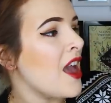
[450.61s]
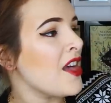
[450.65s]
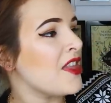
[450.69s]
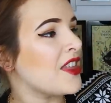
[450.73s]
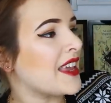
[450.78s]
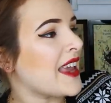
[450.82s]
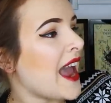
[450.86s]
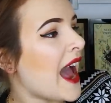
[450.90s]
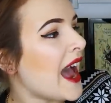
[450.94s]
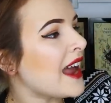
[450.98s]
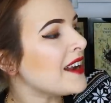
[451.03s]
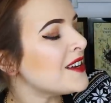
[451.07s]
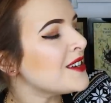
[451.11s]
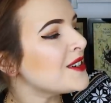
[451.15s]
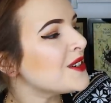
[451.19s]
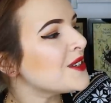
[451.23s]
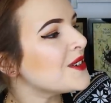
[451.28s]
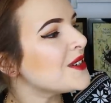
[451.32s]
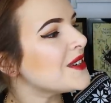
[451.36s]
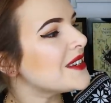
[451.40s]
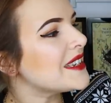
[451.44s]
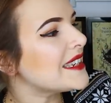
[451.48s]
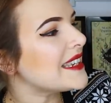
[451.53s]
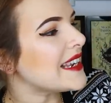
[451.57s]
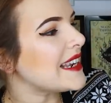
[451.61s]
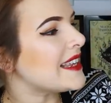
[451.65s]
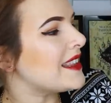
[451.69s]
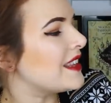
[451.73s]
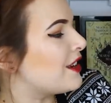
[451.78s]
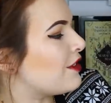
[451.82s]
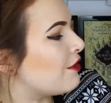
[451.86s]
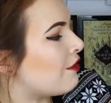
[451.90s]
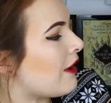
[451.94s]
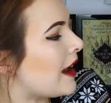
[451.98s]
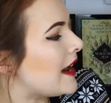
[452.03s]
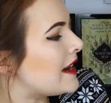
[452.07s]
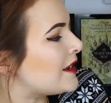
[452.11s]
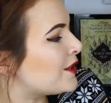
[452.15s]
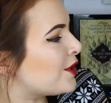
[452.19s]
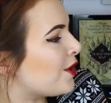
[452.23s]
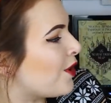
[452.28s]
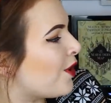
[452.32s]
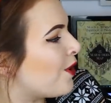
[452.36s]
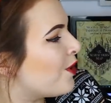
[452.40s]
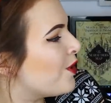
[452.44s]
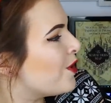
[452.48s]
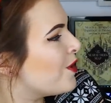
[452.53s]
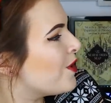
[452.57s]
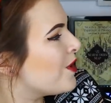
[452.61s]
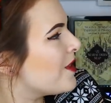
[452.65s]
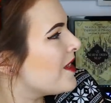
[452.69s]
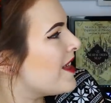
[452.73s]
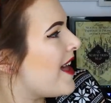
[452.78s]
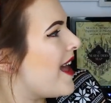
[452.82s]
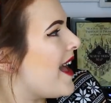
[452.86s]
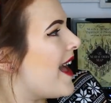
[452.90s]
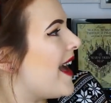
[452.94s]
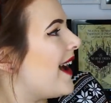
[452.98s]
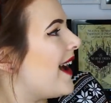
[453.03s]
the candles in the Great Hall,